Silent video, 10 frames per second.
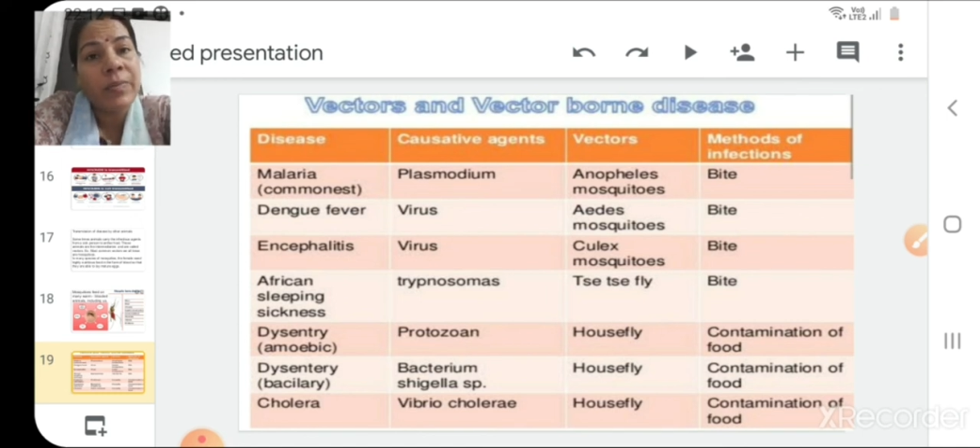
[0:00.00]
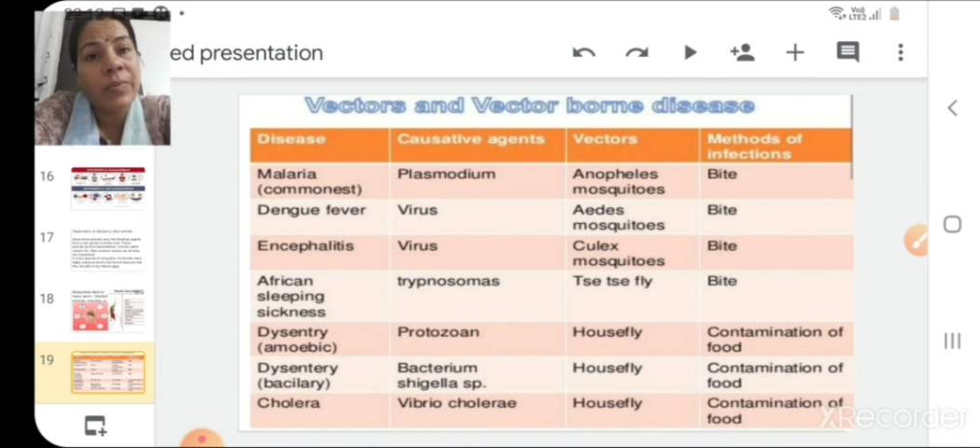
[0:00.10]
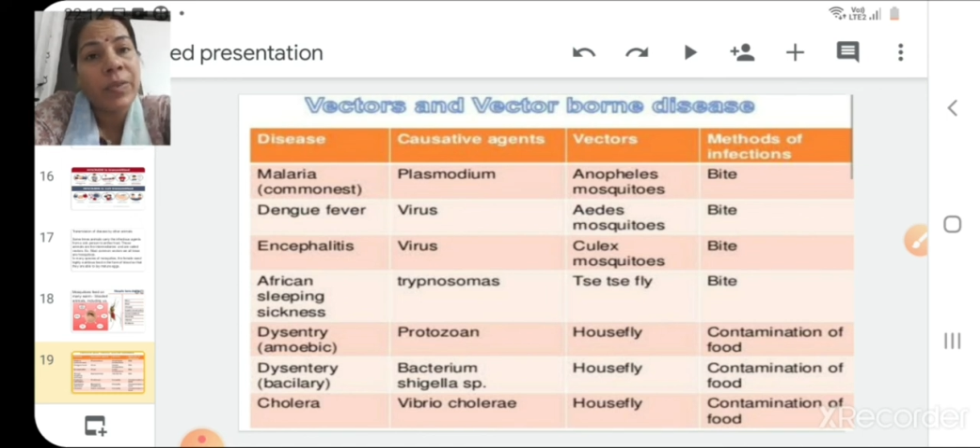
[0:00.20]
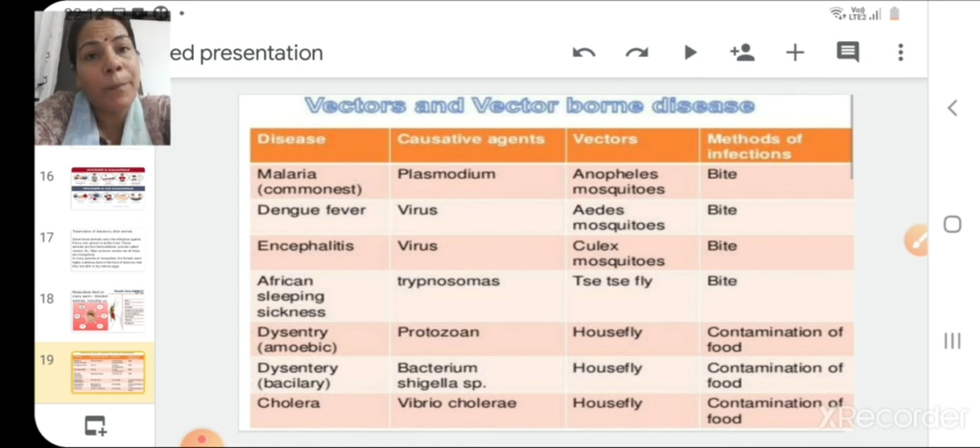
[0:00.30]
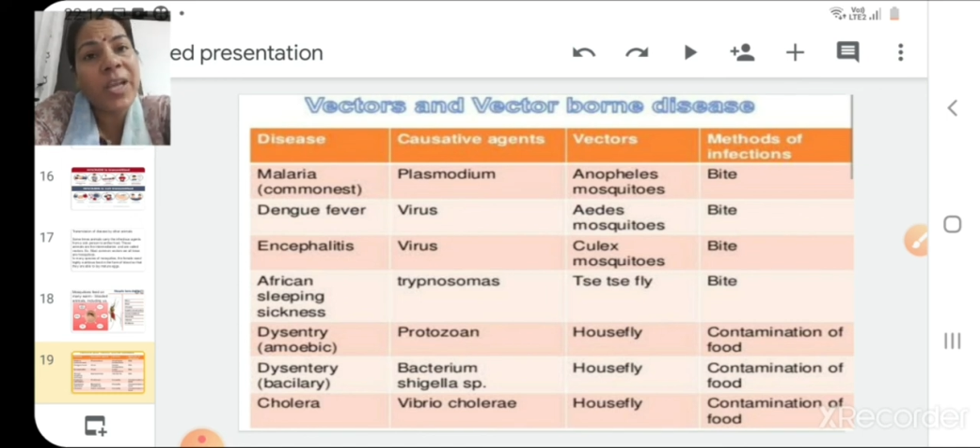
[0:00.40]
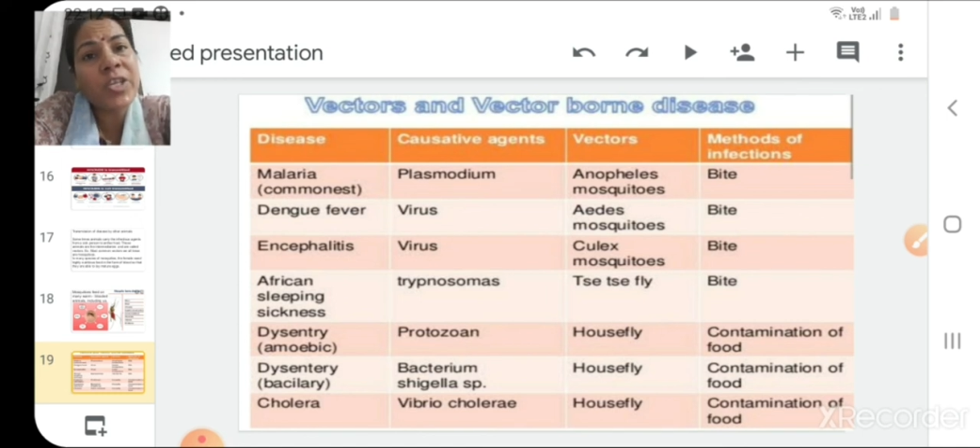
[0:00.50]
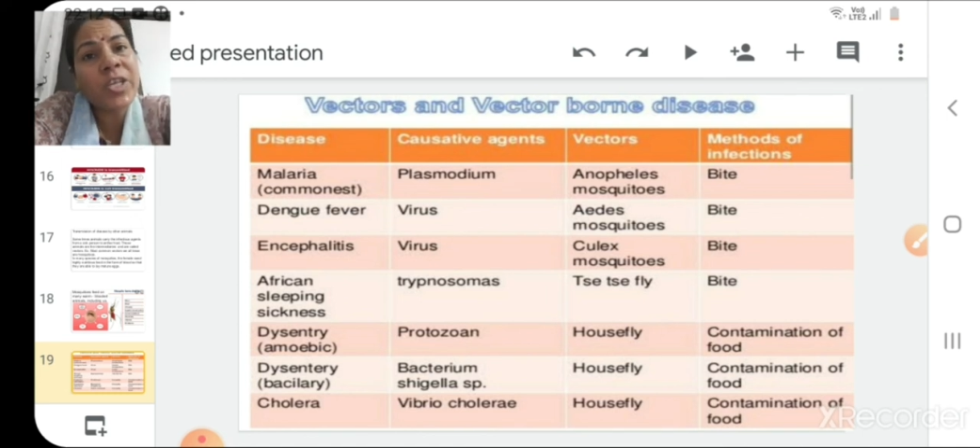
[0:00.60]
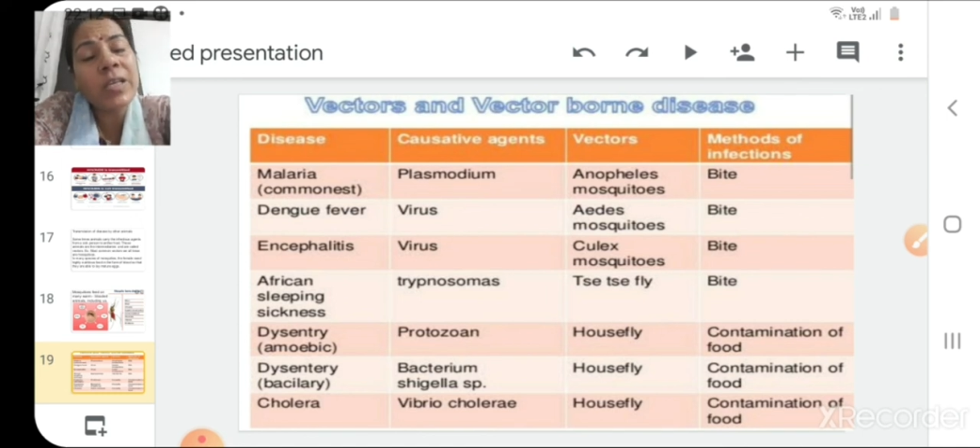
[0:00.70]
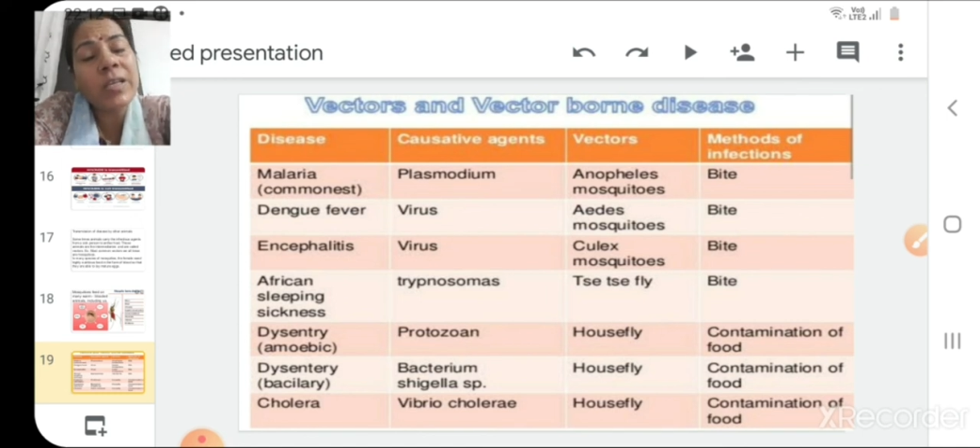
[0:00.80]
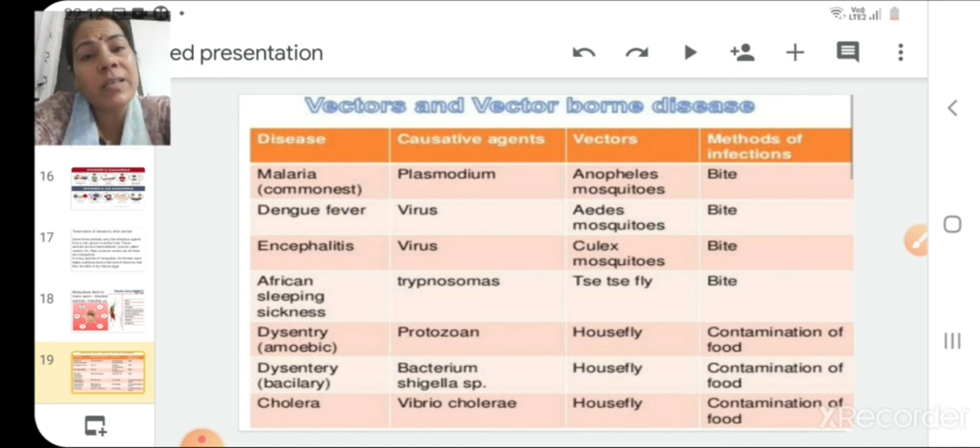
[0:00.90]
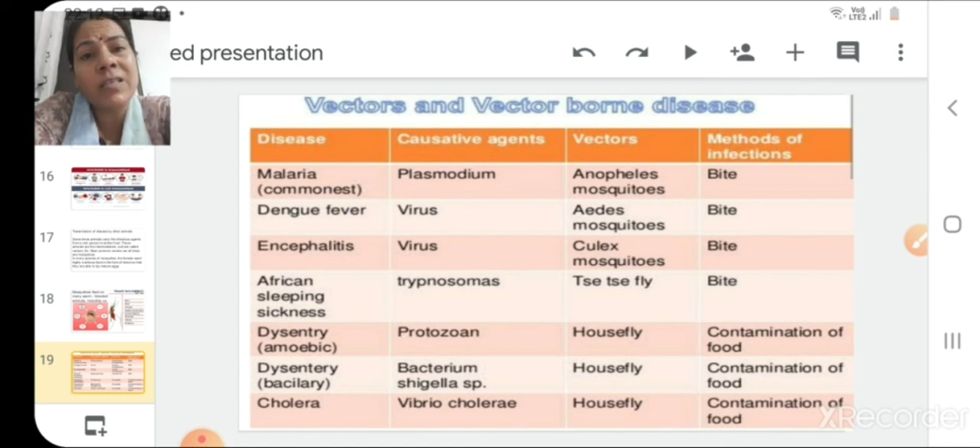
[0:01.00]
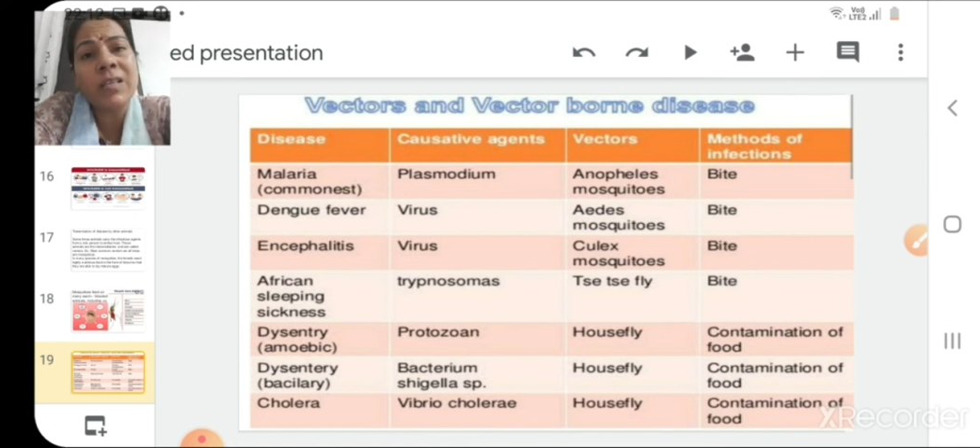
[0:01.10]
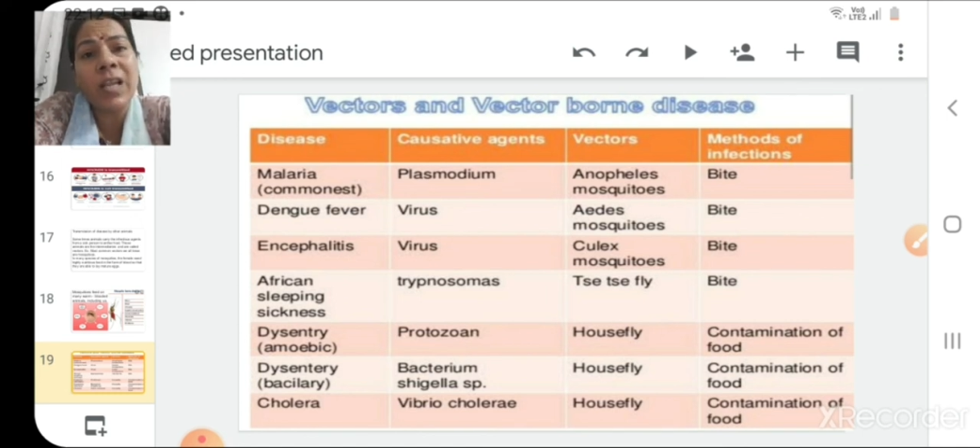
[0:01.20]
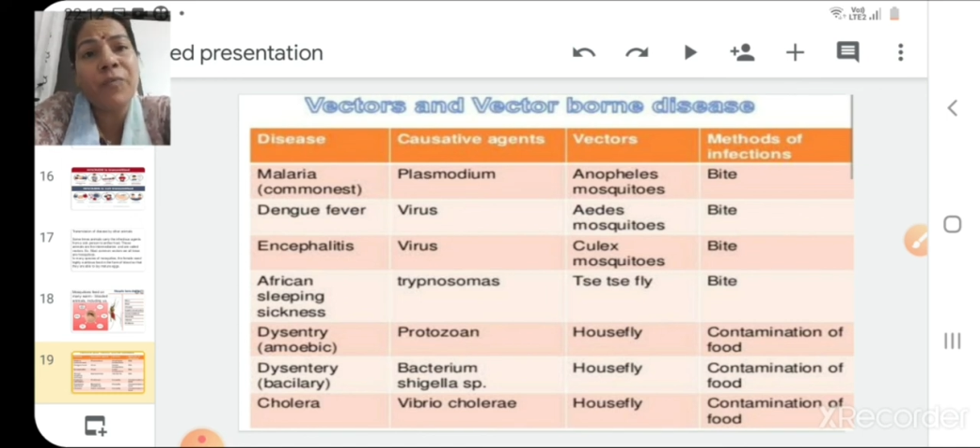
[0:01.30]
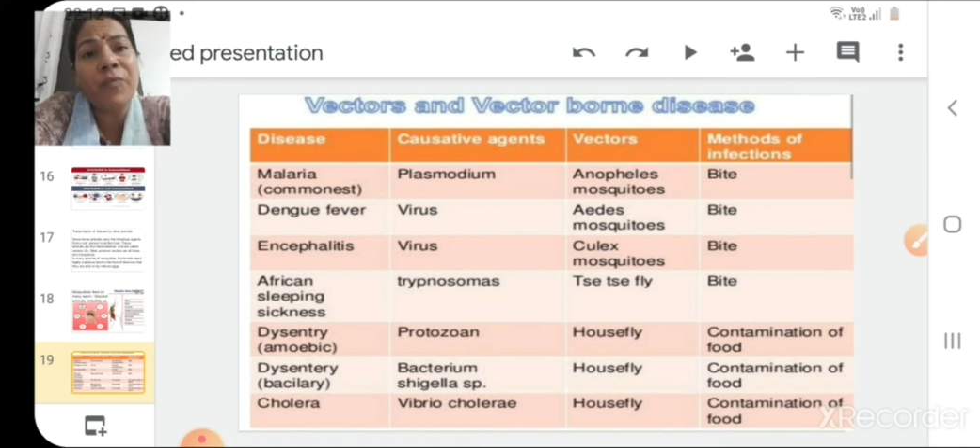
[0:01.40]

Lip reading: the patient sleep